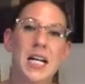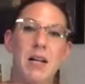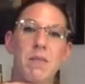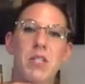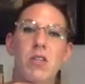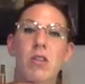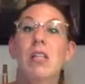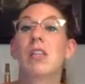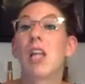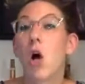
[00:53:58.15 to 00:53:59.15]
So the
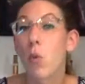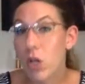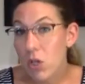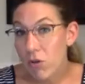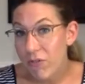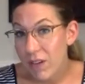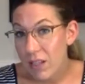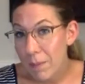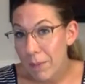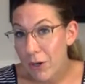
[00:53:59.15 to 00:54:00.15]
lower you feel it
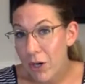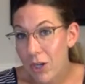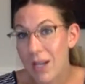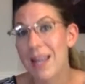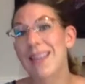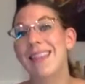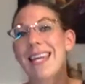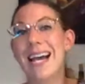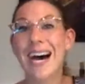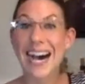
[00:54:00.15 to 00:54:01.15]
burn, the
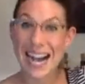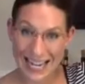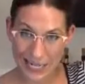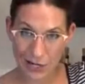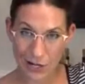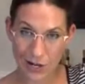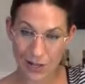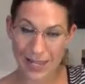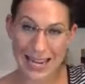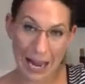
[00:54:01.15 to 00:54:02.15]
higher
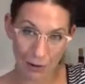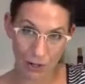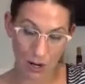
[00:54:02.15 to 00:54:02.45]
the alcohol